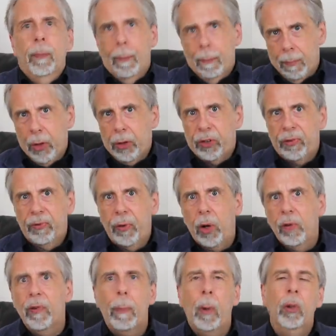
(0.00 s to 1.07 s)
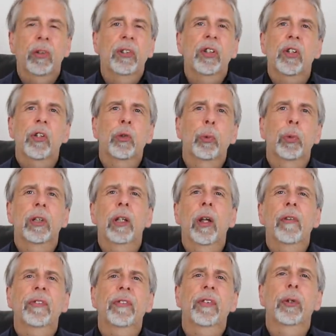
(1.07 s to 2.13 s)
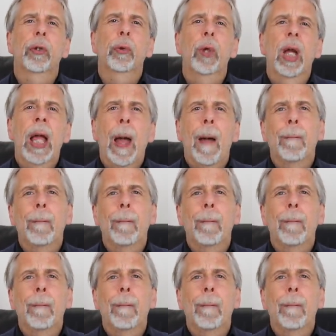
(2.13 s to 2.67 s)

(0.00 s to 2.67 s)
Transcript: much though the politicians would love to,